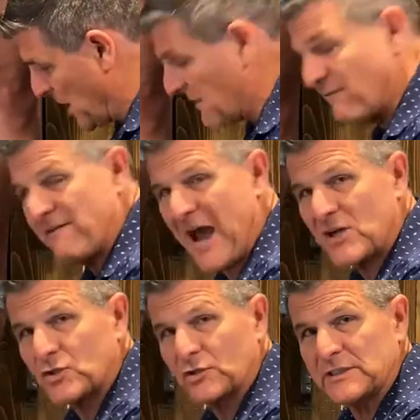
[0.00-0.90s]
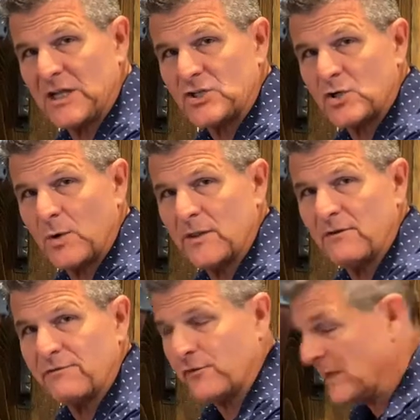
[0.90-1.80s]
on the fascial tissue on the
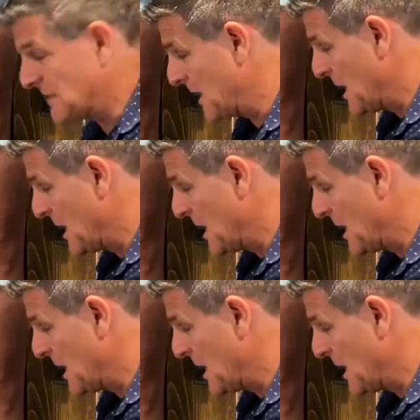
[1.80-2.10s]
foot.